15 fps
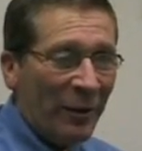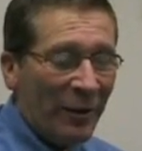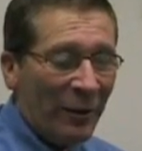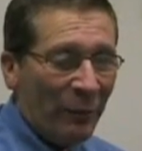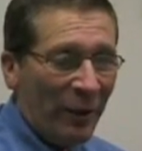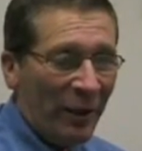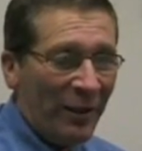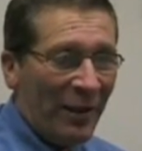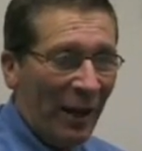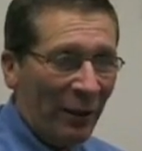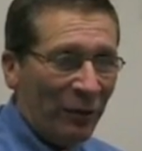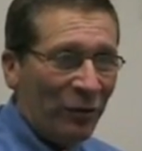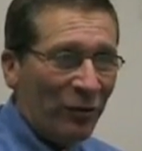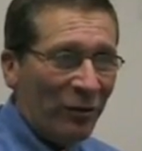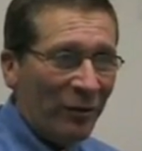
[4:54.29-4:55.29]
We
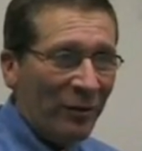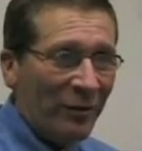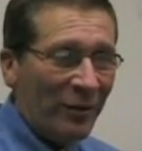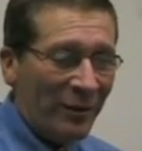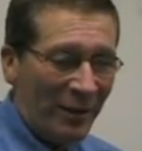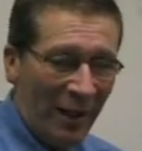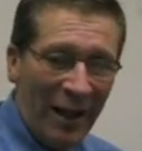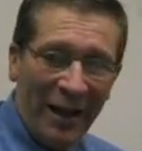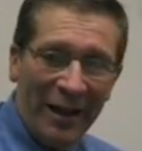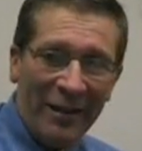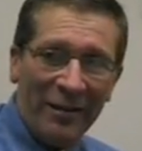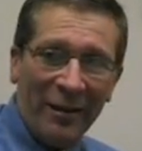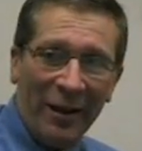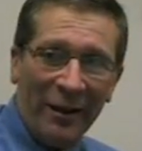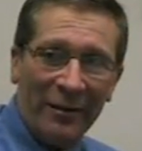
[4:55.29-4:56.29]
announced
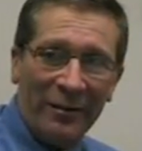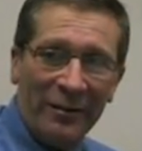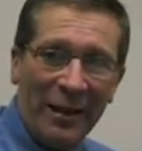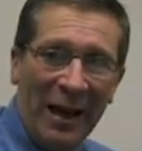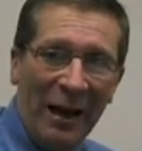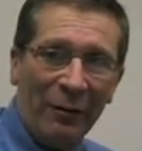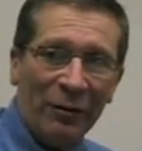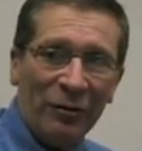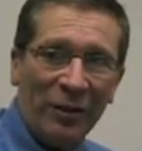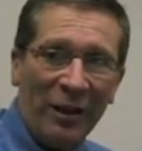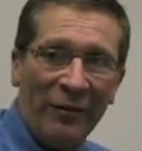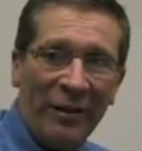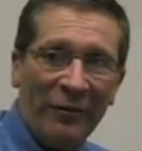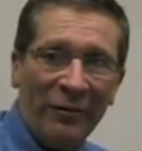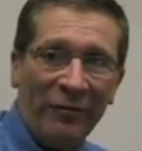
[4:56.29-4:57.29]
today that now
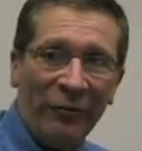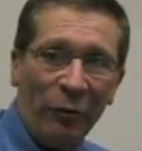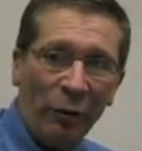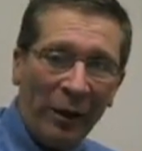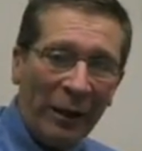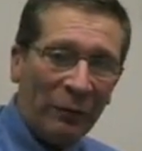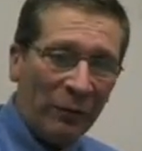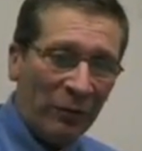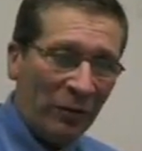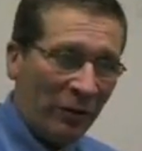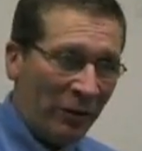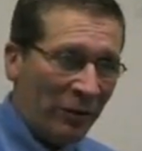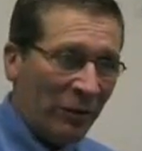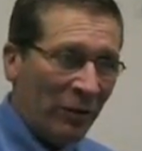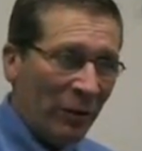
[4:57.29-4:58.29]
instead of having 4
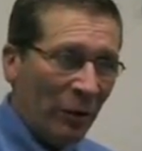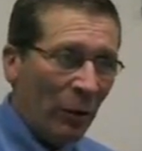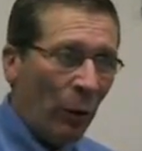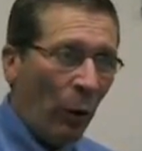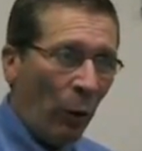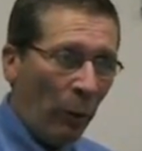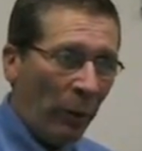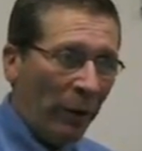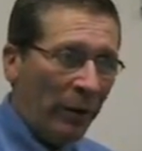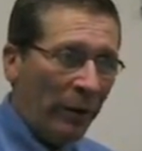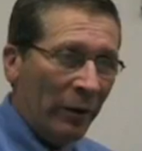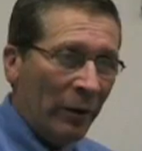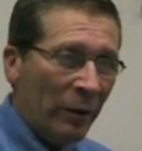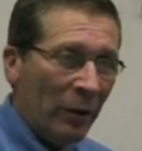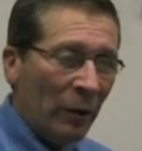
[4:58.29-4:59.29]
entrances
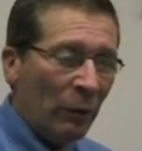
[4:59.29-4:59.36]
open,